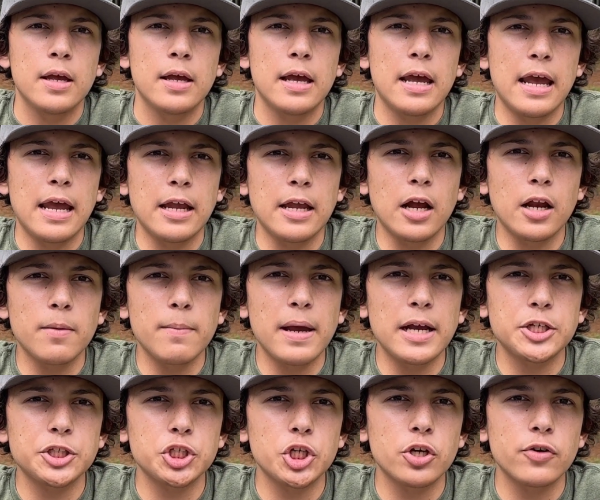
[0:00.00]
And you got to
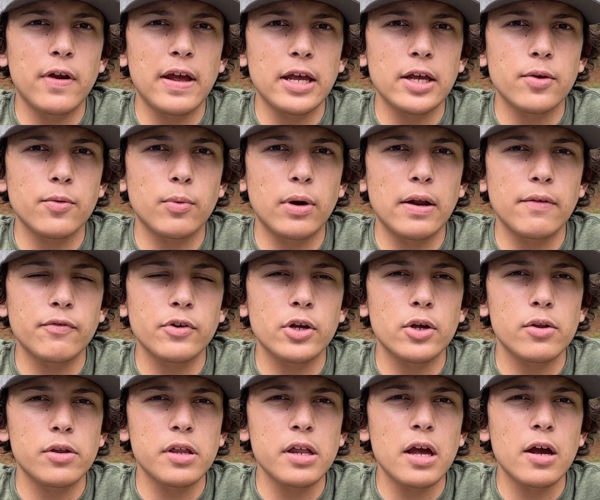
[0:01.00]
make sure that whenever
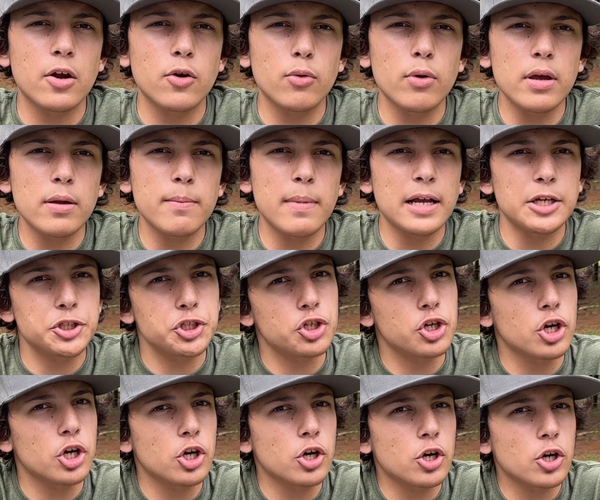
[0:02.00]
you see a queen, make sure
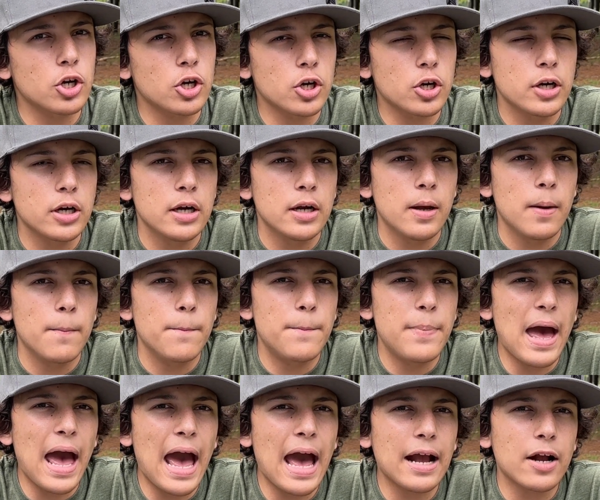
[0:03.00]
her
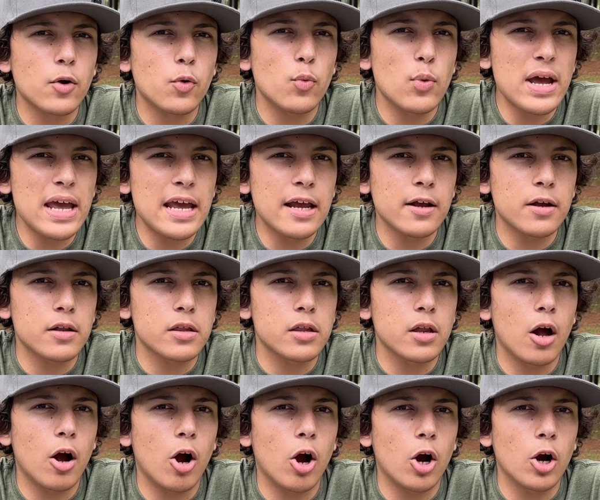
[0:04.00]
back wings
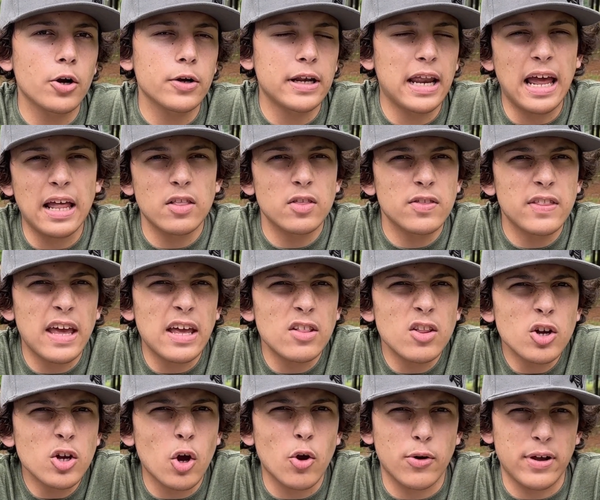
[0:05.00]
that they
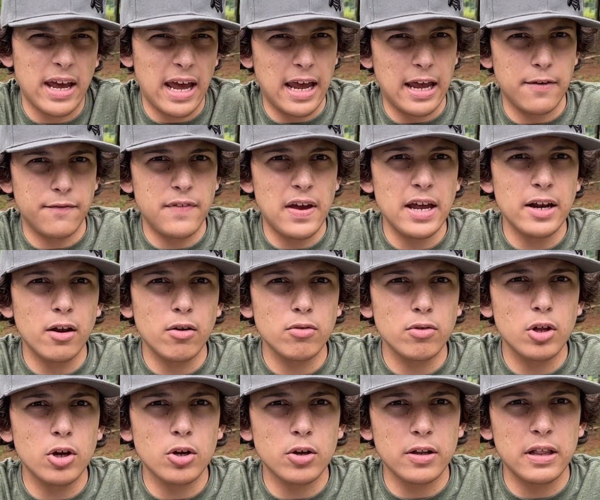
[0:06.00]
look okay. If they don't
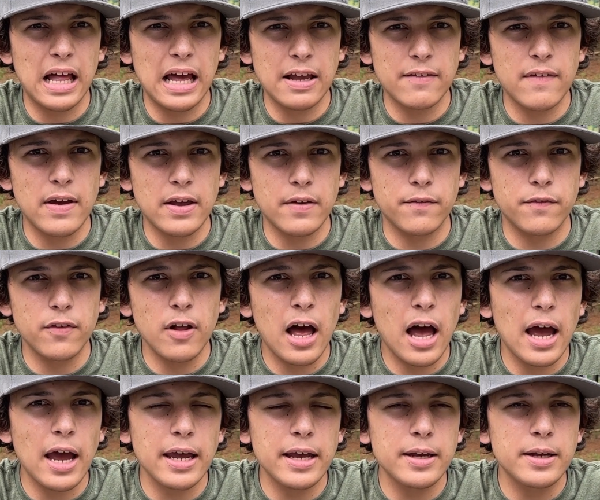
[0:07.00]
look like they can
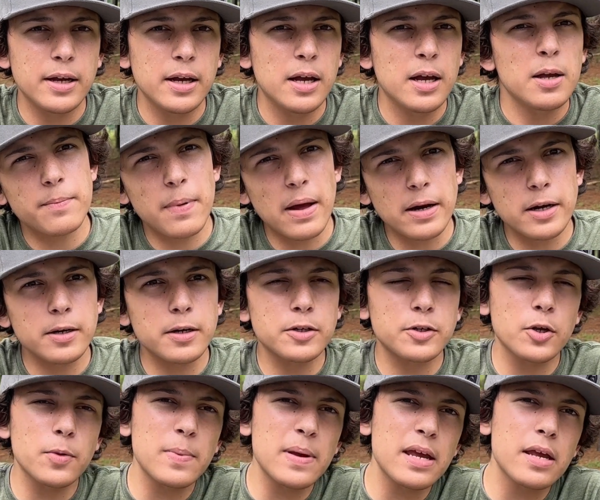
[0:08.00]
fly, better
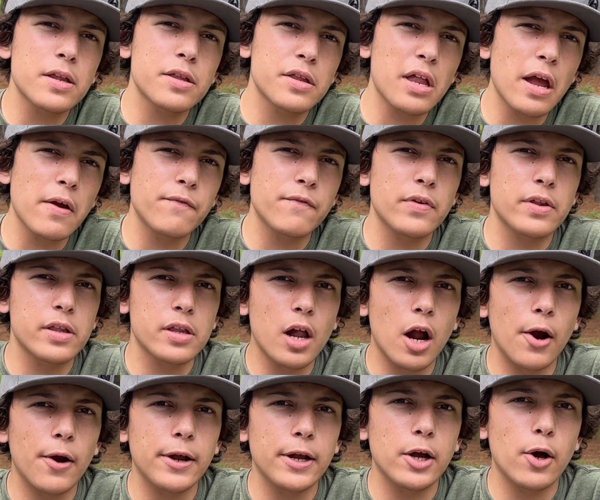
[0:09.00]
to be safe than
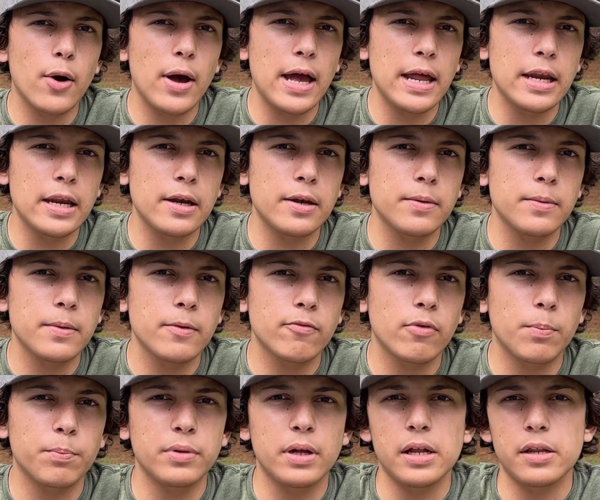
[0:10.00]
sorry, go ahead and
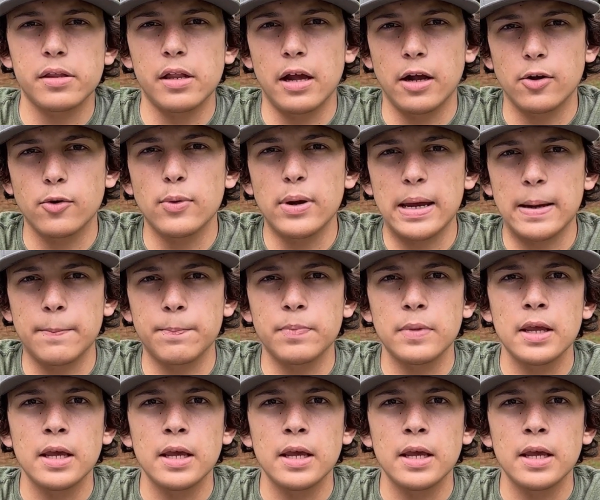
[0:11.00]
replace that queen.